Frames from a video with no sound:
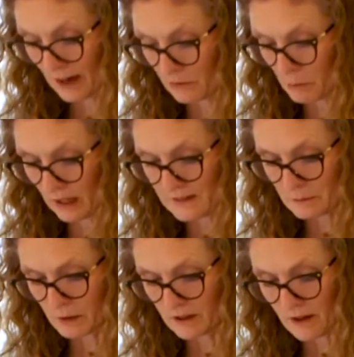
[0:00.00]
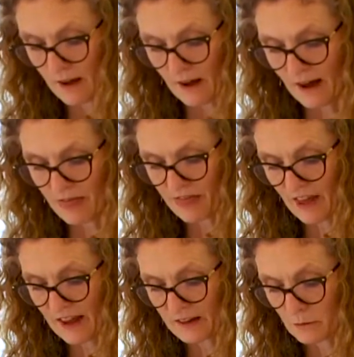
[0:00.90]
replacement, and
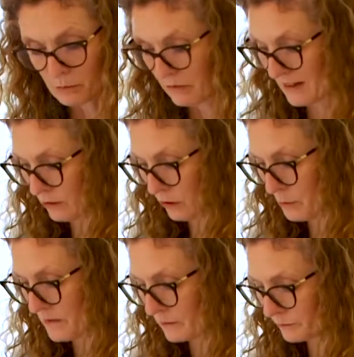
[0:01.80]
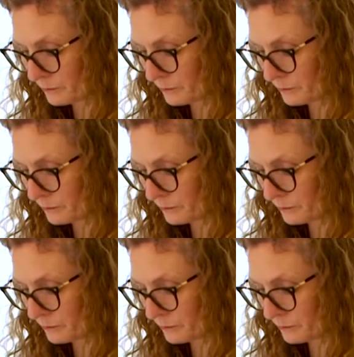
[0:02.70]
then breadcrumbs.